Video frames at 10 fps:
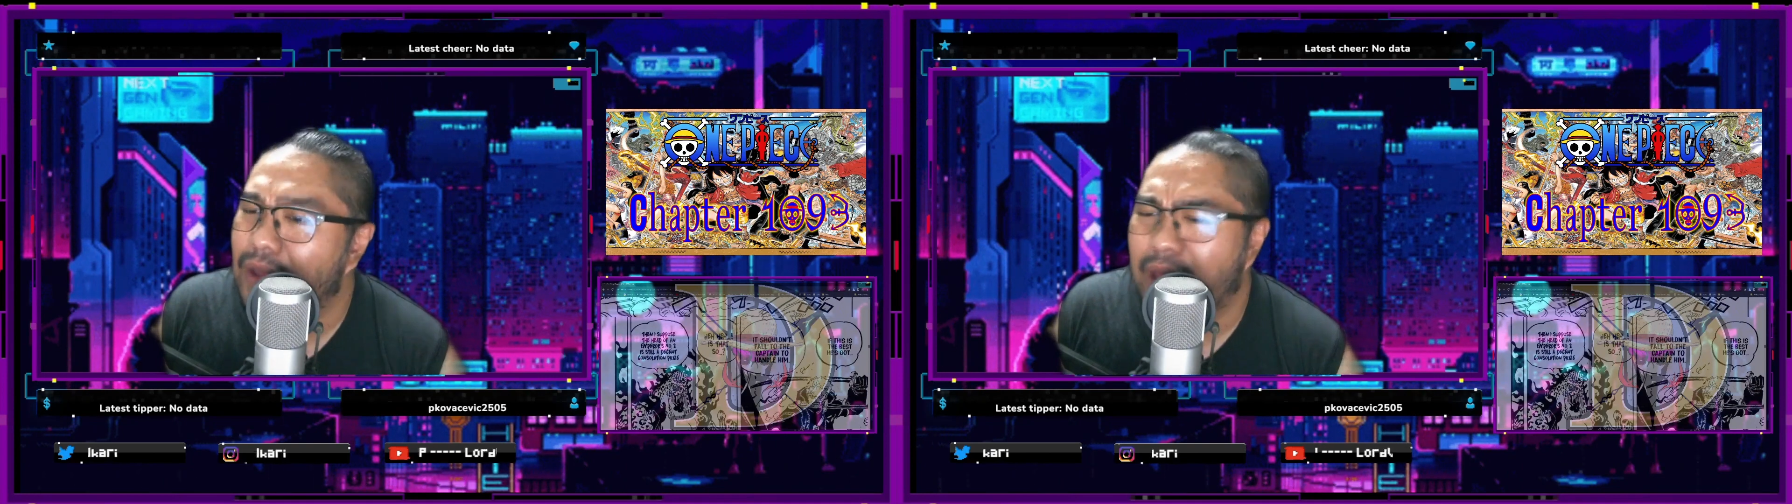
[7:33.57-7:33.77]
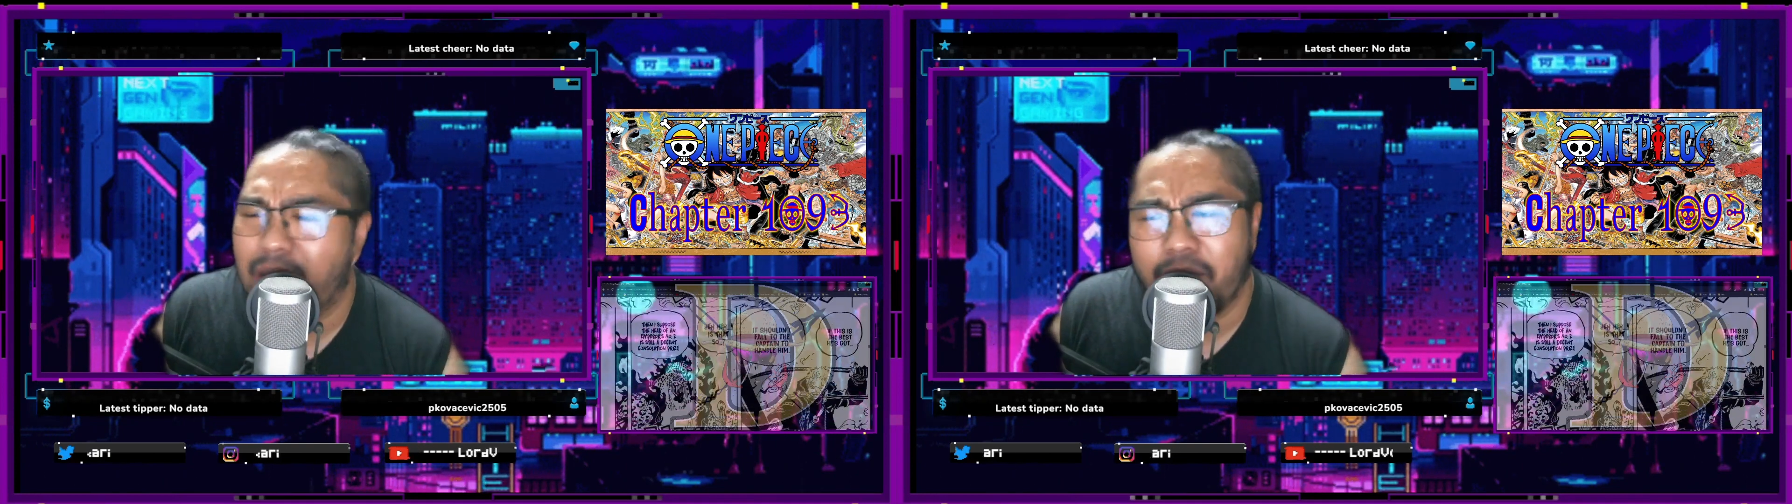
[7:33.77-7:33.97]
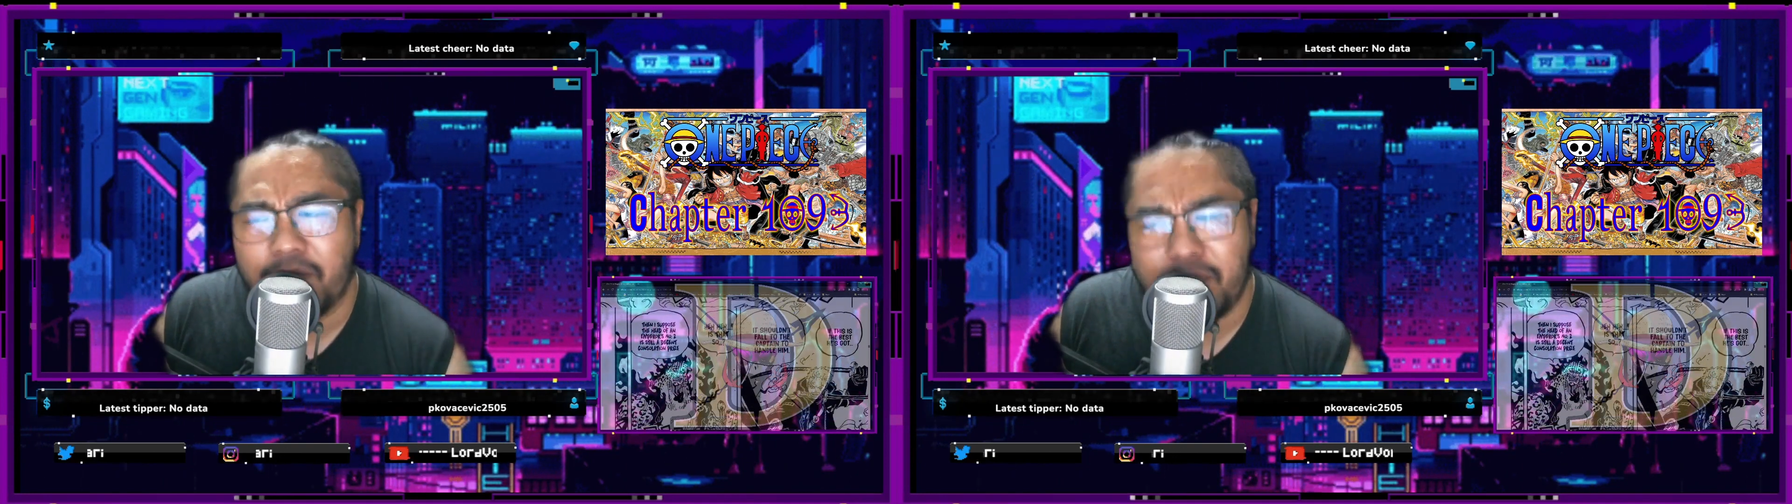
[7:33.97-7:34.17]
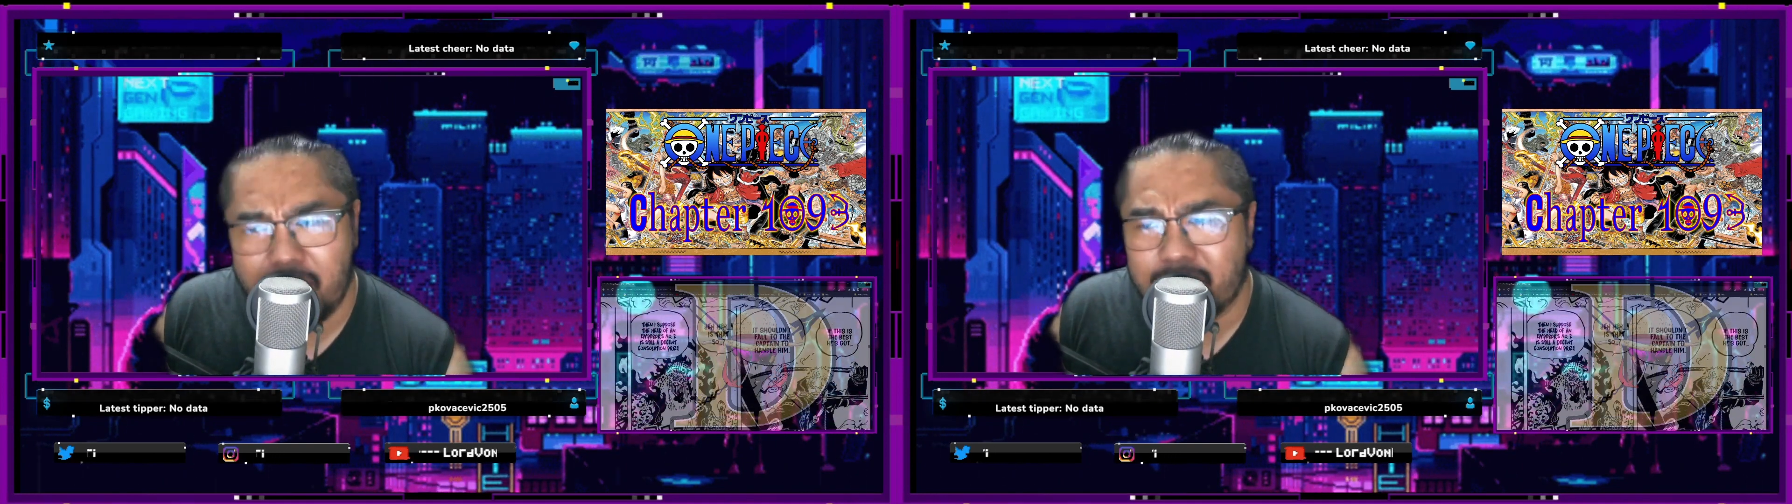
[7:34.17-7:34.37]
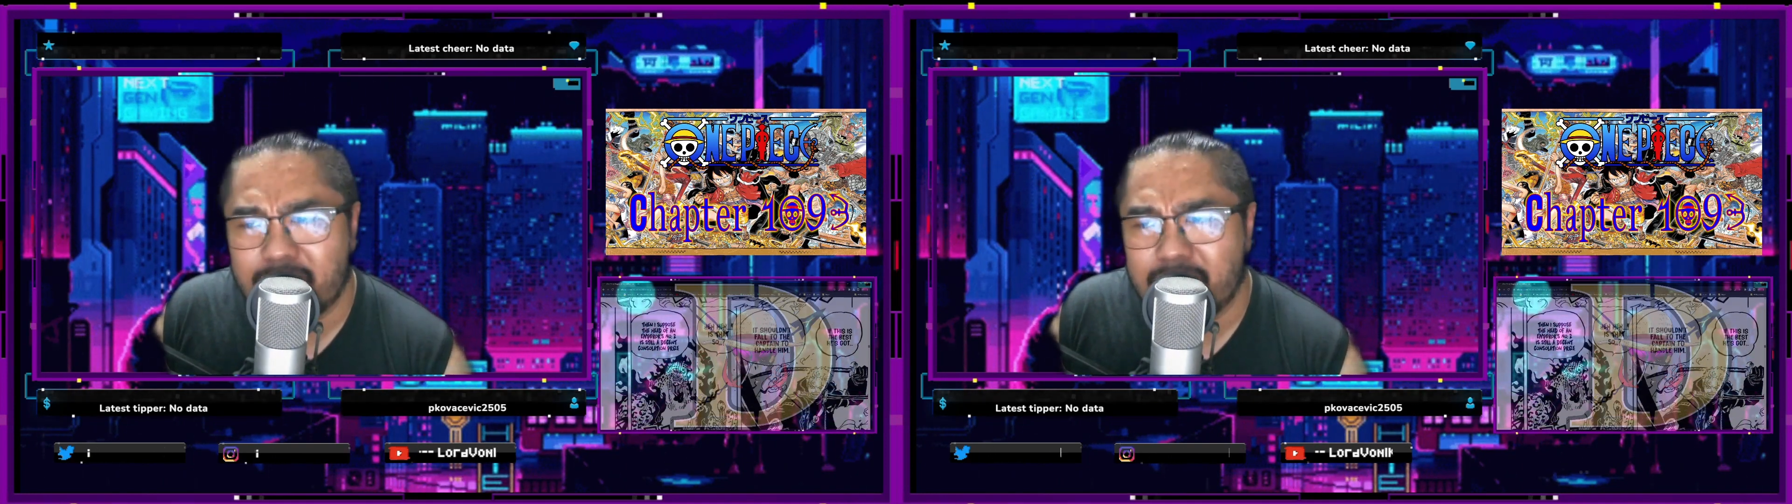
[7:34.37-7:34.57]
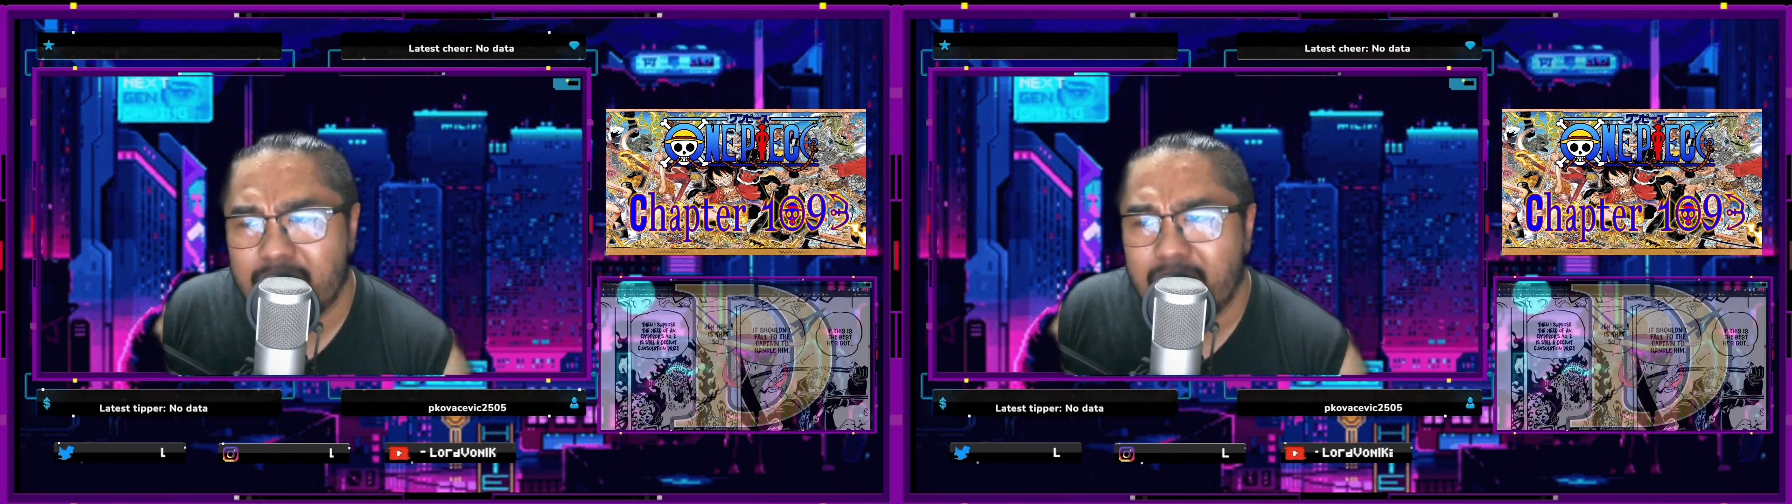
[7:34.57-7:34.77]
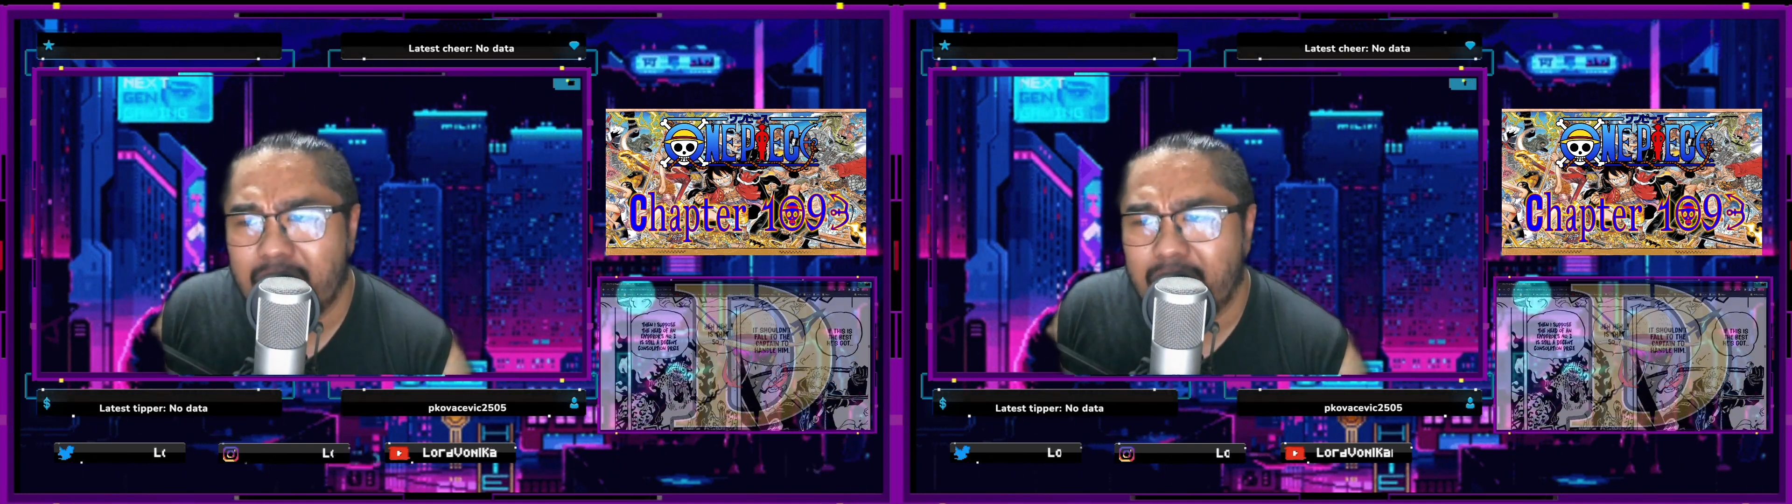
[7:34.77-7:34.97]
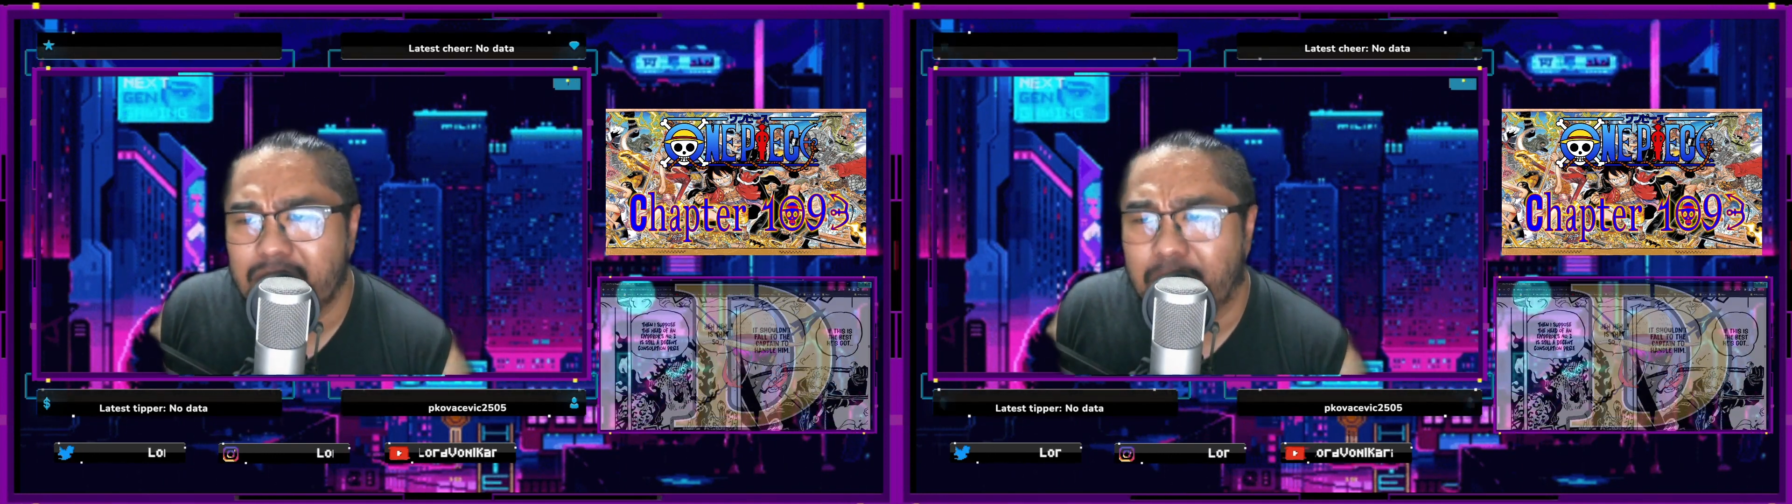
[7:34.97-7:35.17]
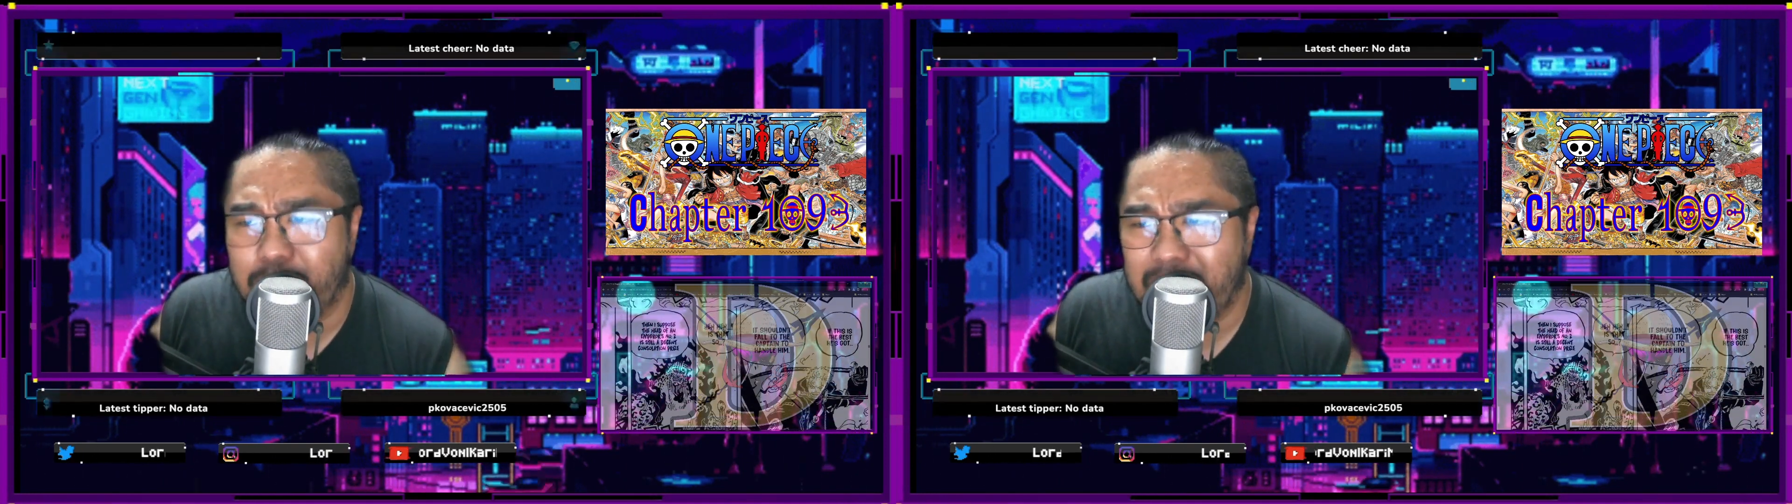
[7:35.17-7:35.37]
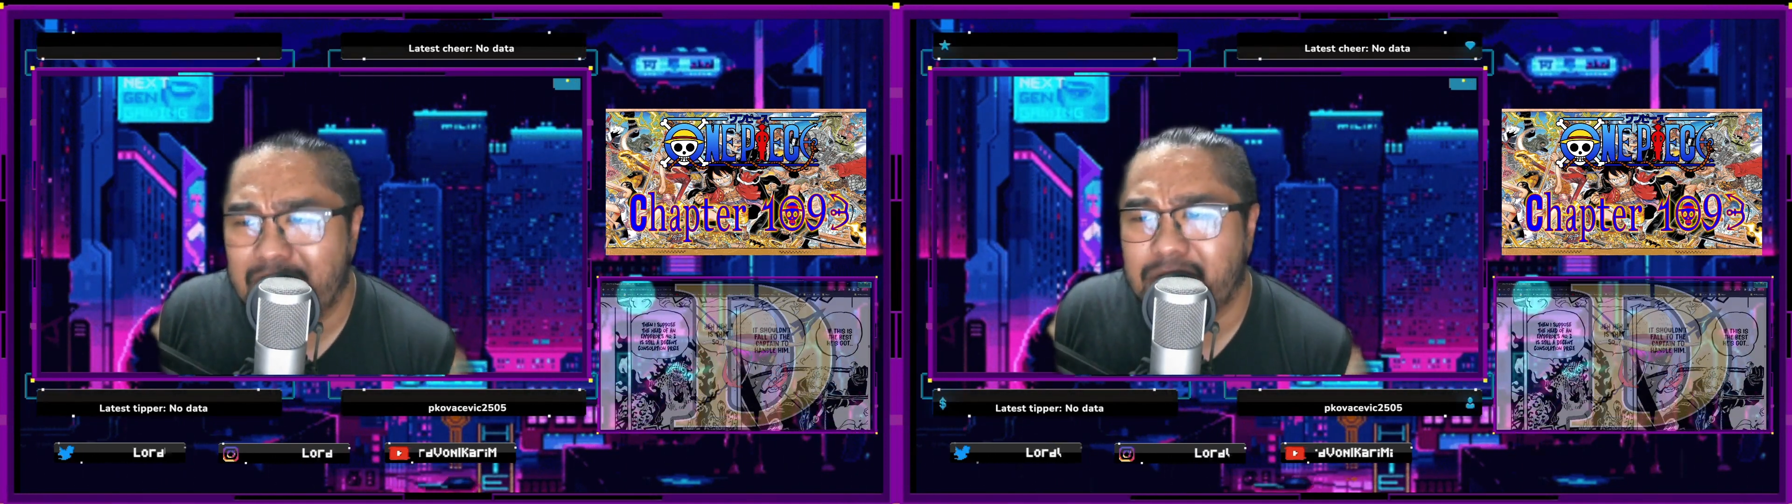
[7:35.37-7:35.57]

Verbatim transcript: if this is the best